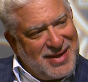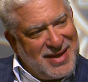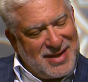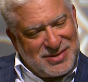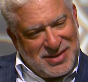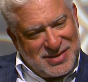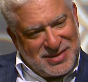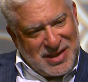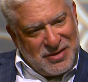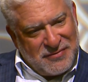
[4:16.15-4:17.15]
it's
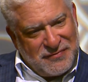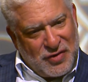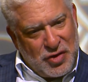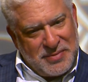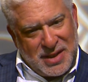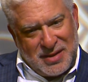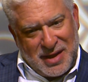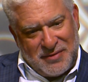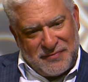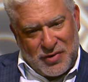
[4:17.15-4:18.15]
instead of farming
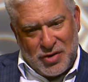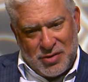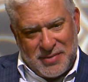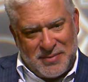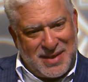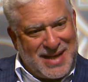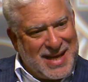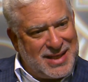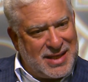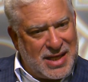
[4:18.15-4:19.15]
a farm, maybe an
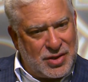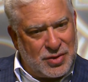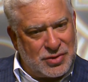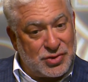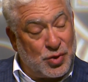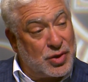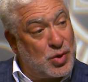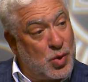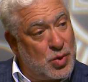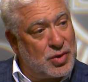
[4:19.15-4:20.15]
80 acres or a
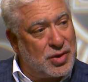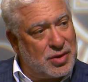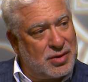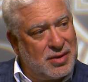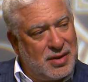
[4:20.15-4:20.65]
quarter